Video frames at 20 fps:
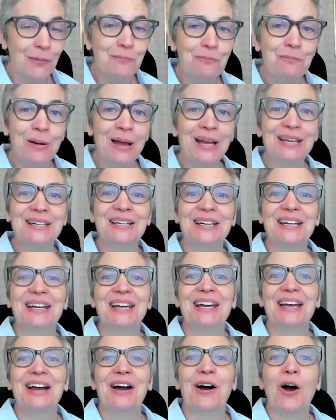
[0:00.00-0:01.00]
But
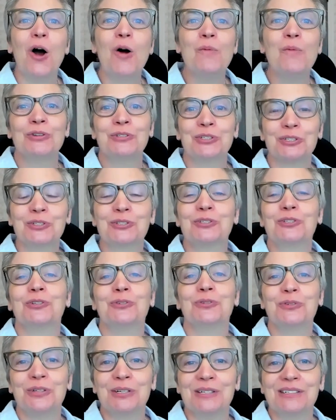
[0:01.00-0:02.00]
almost as
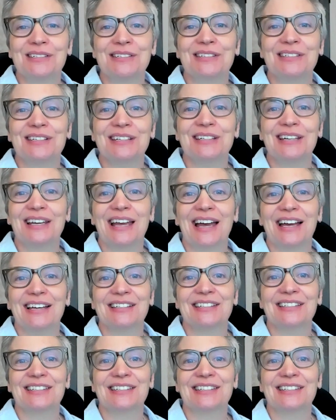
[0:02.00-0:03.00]
soon as
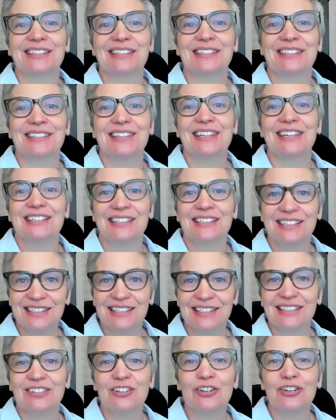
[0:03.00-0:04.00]
as
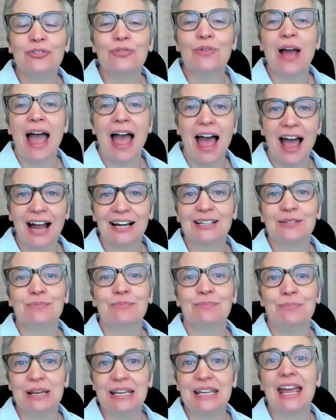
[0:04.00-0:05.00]
this new act
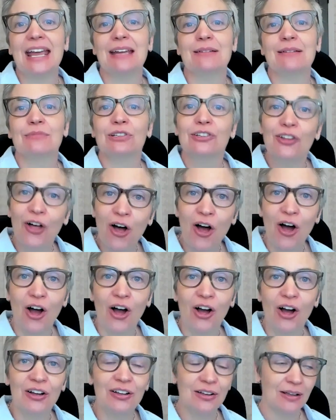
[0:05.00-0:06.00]
became
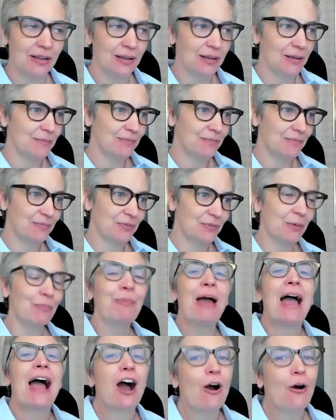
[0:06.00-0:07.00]
law, the
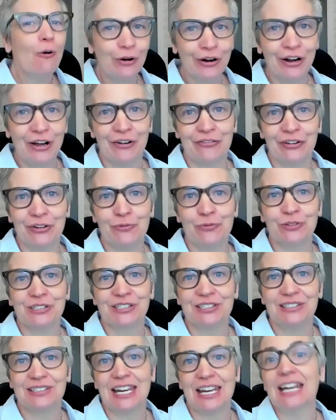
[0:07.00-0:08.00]
power of it
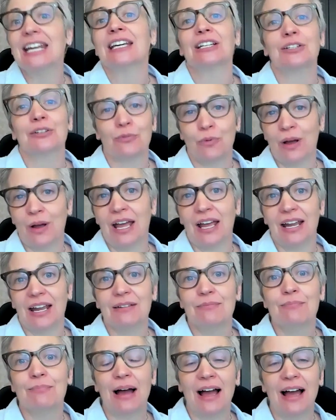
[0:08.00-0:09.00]
was taken
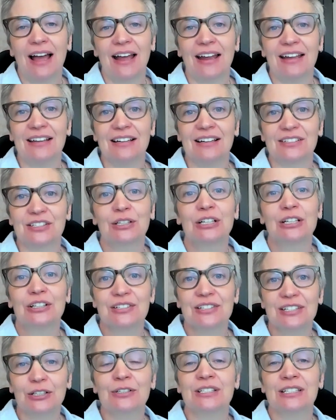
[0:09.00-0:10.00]
away by a se-
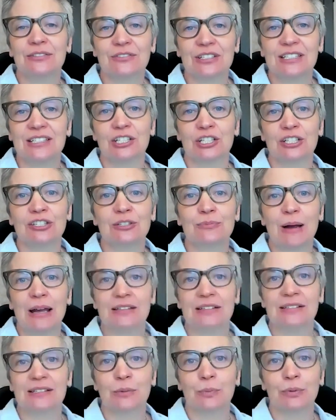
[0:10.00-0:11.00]
series of decisions by
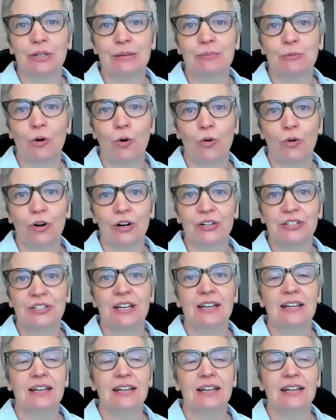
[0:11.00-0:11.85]
the Supreme Court.